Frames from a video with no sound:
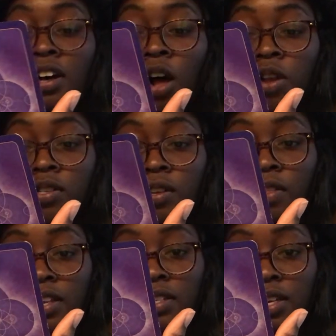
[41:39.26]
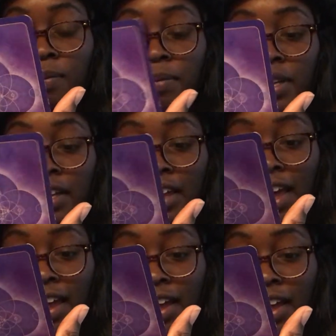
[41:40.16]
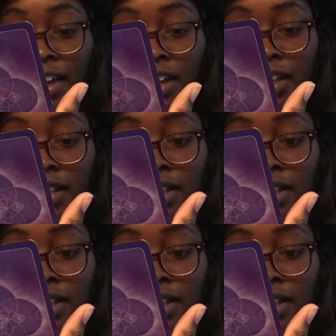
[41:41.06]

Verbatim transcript: Also, this could be a